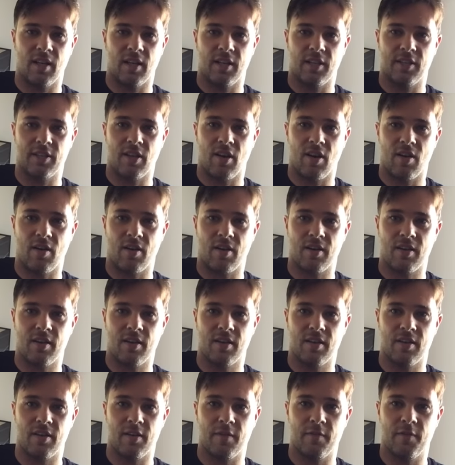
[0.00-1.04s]
guitar
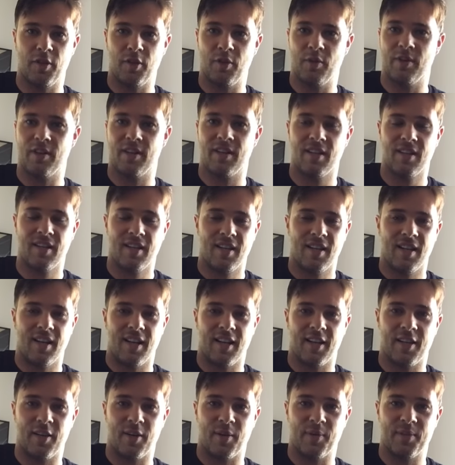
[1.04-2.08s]
reviewer.
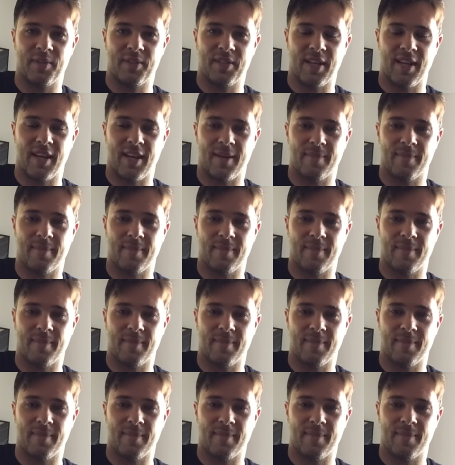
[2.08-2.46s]
I don't,